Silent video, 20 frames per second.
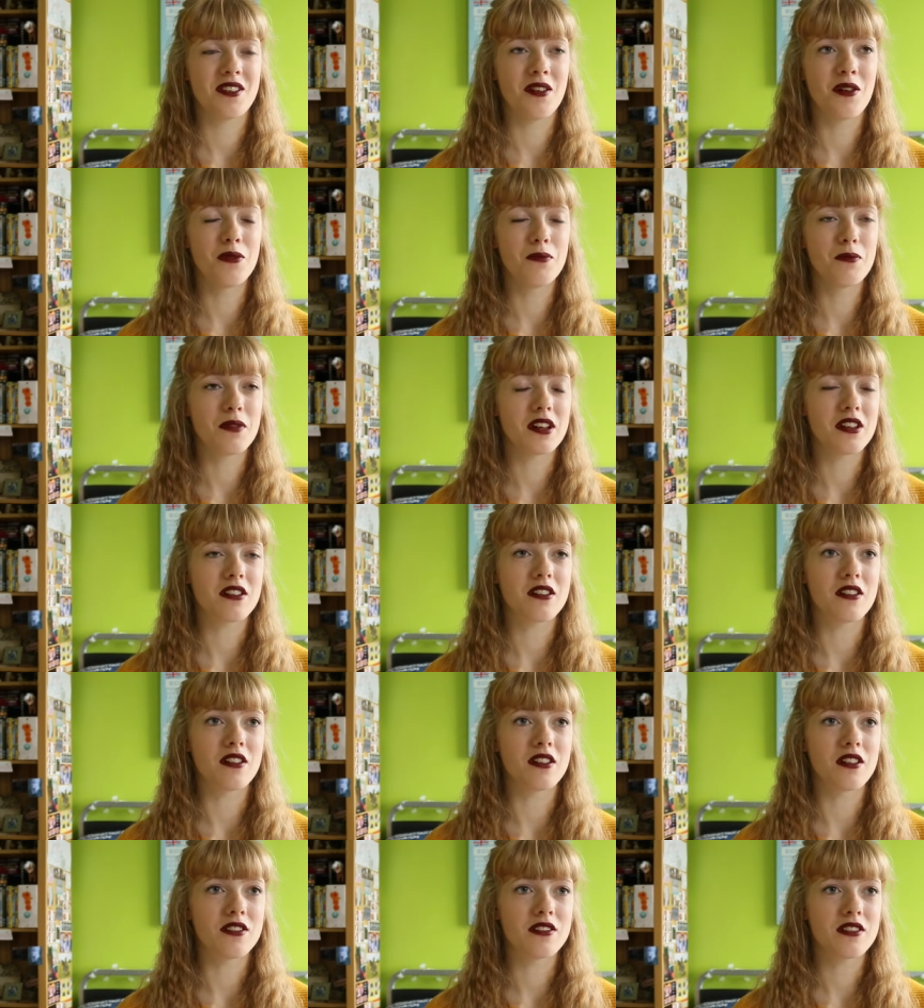Oh my
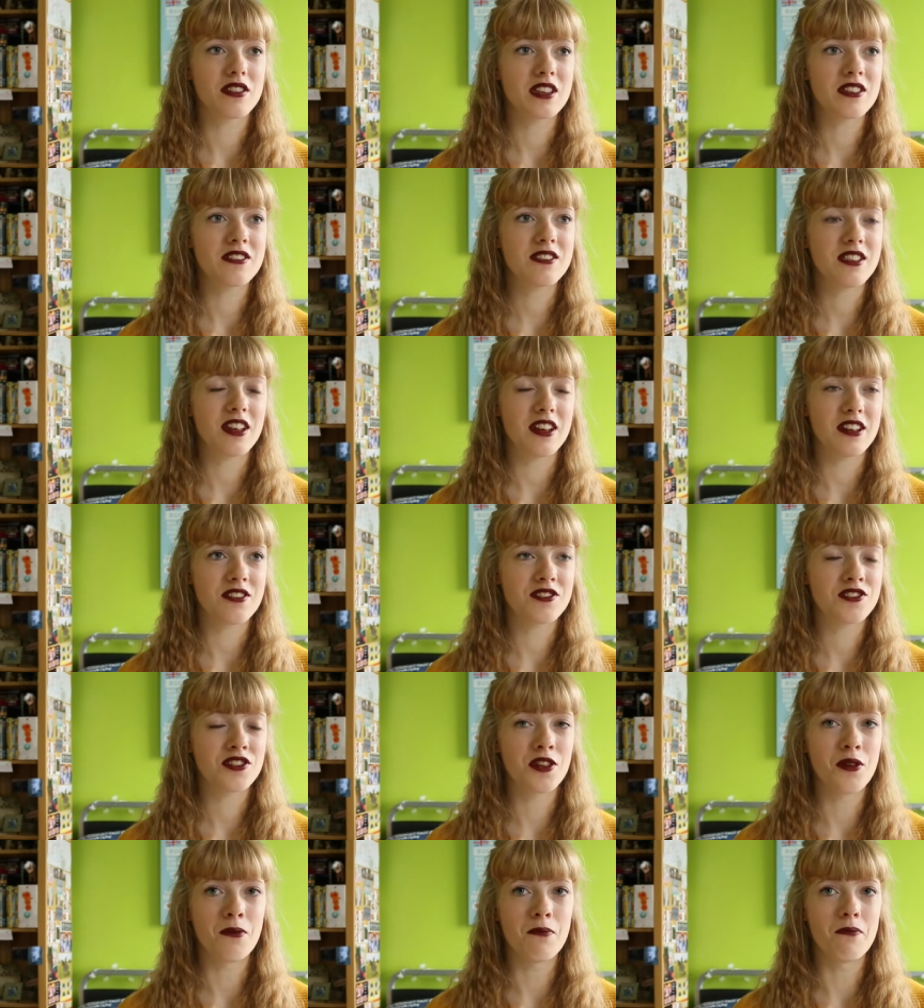god, there's like
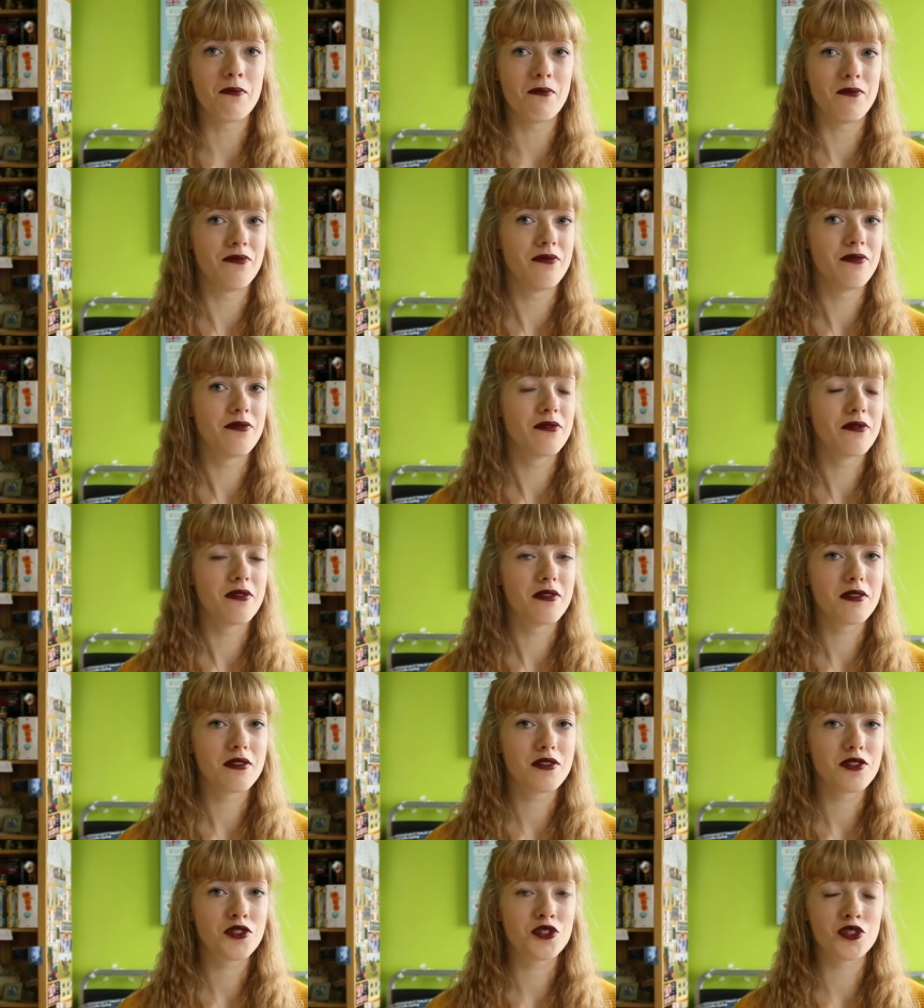some
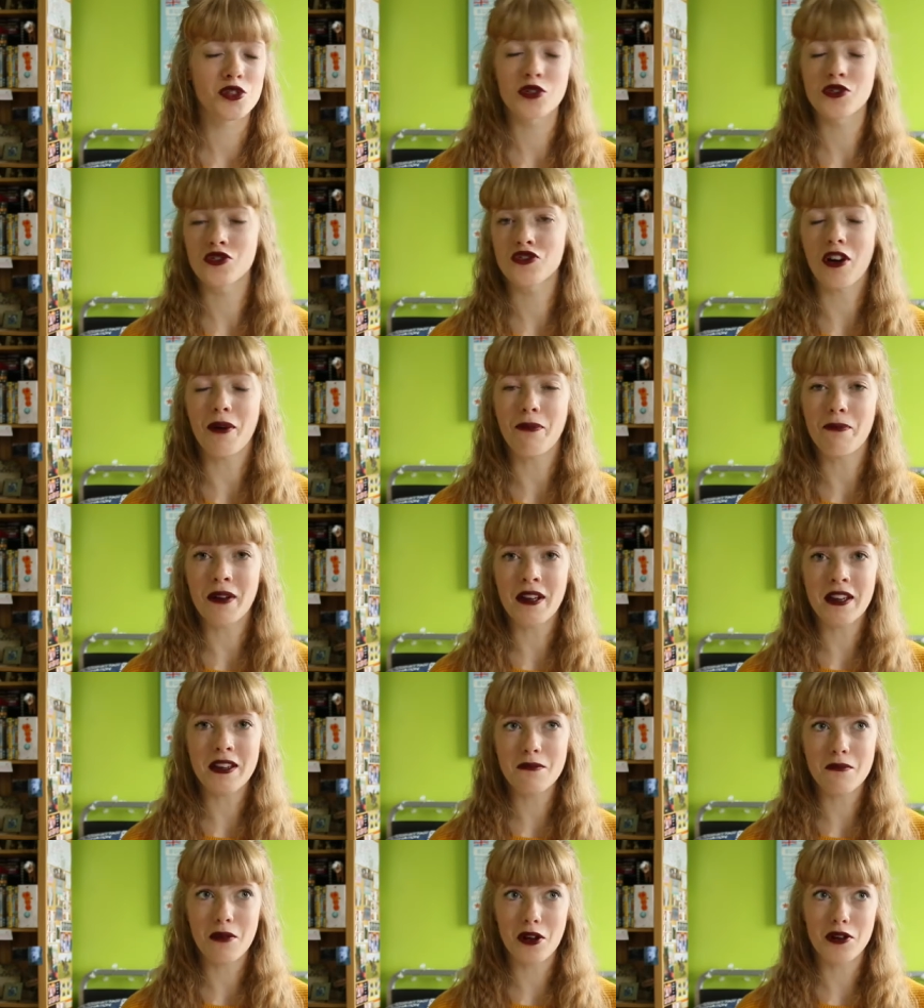
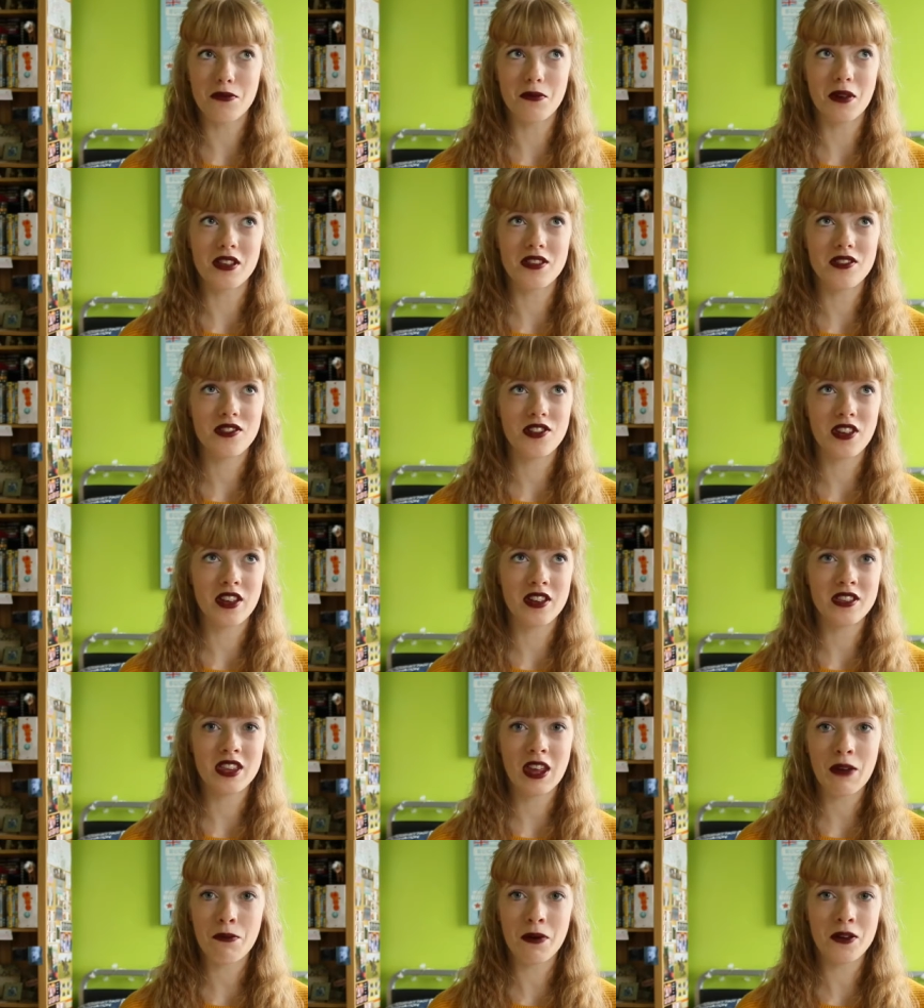jaw-dropping moments,
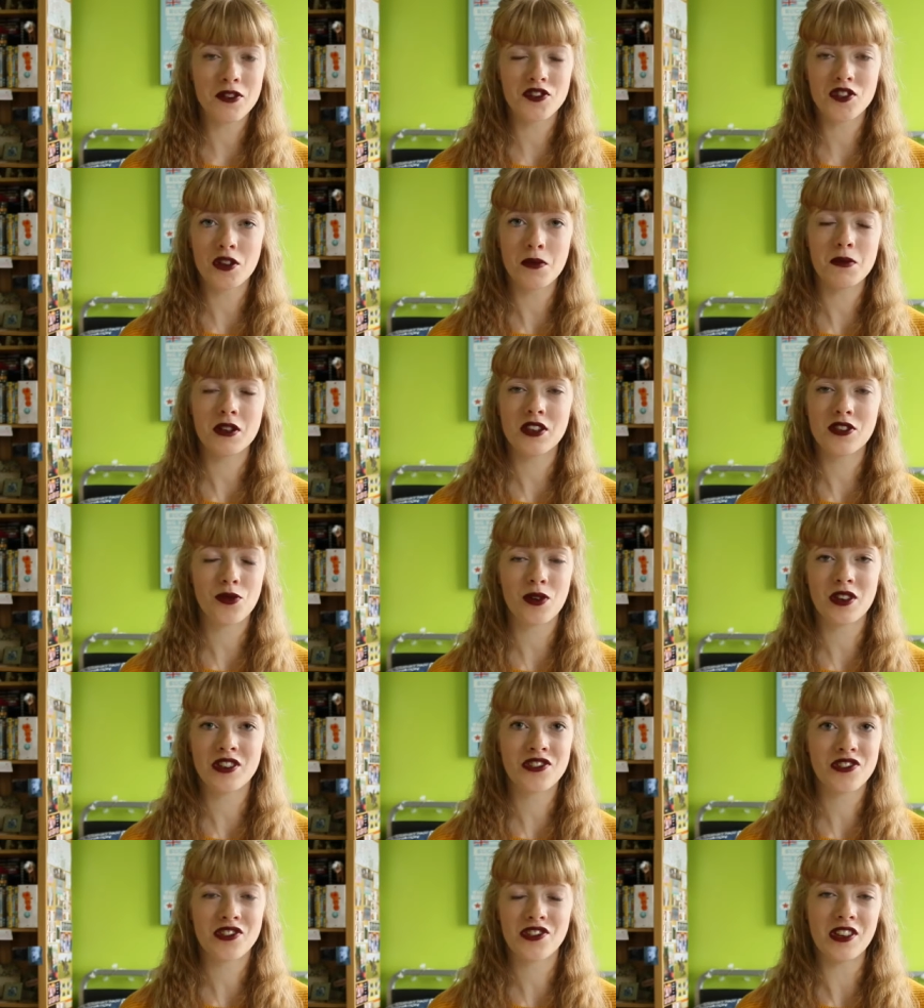and they put so many
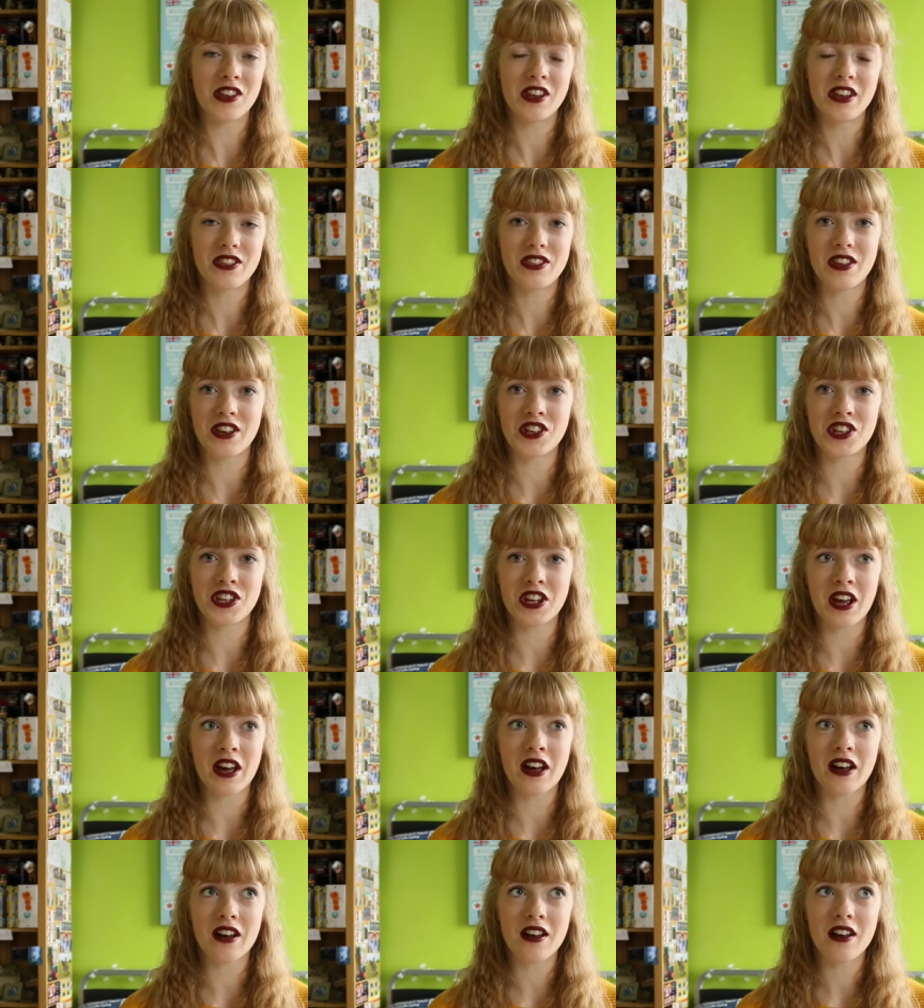twists in it this
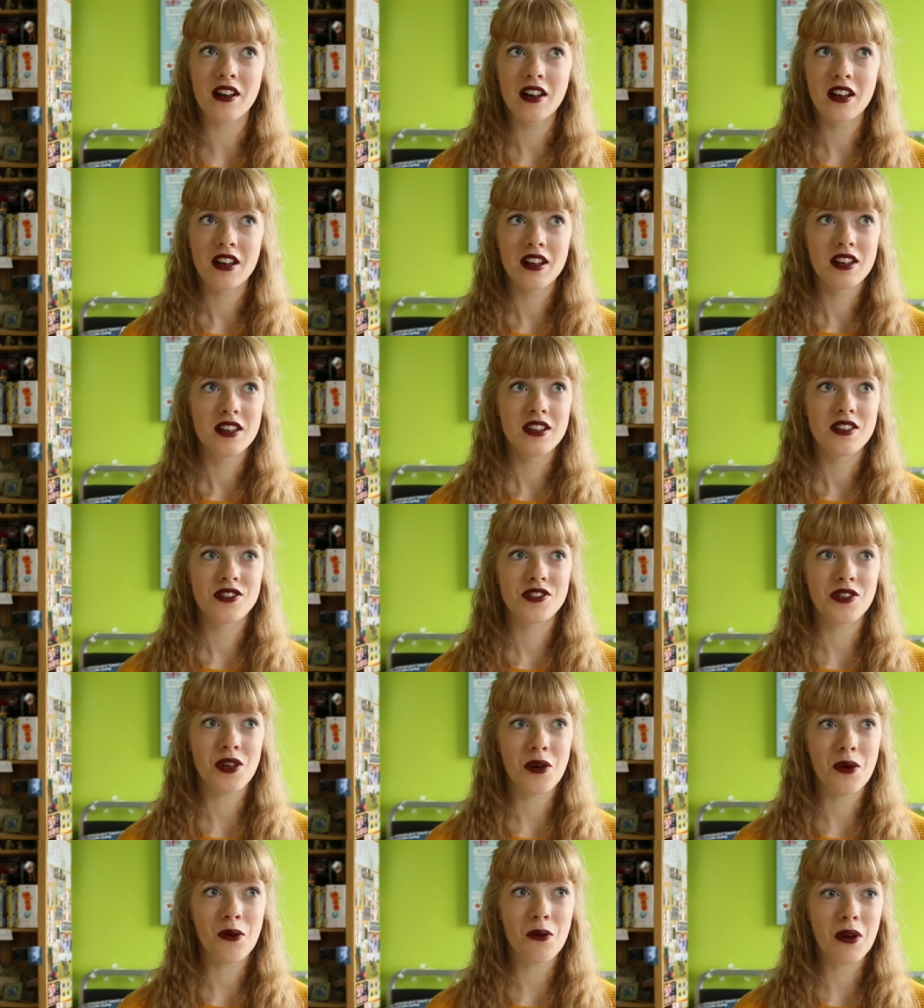year.
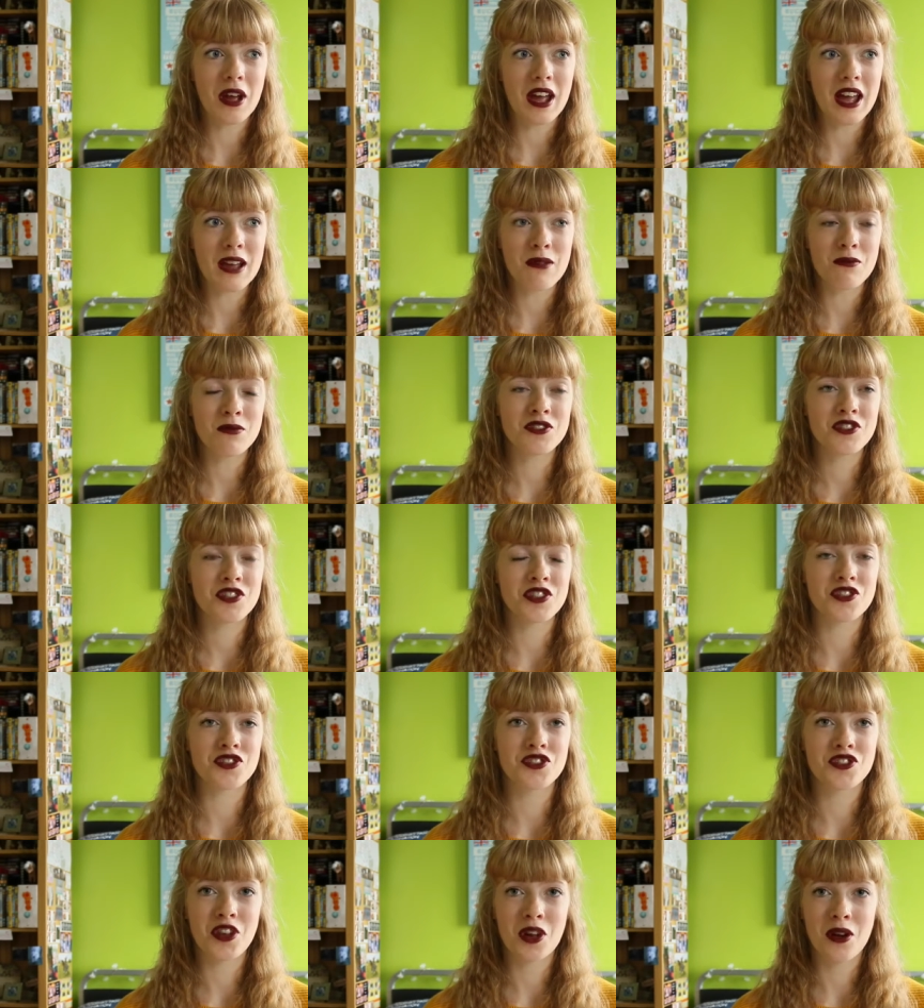So it was
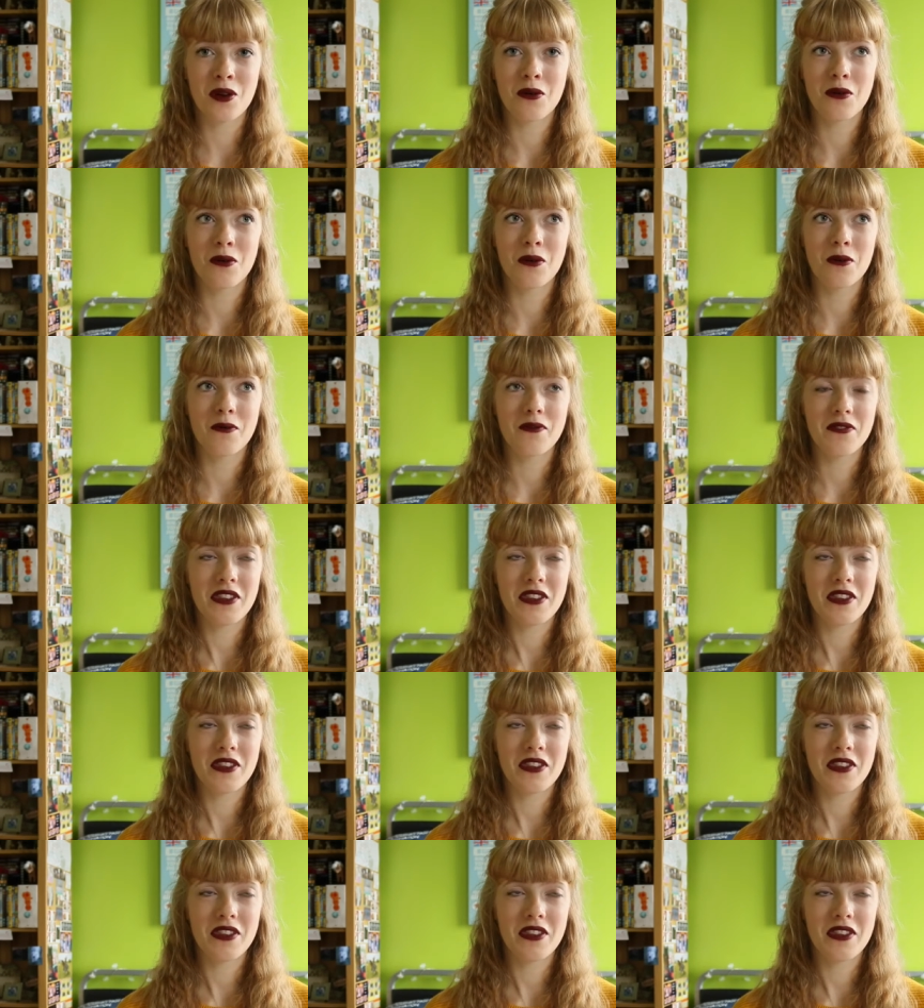just so...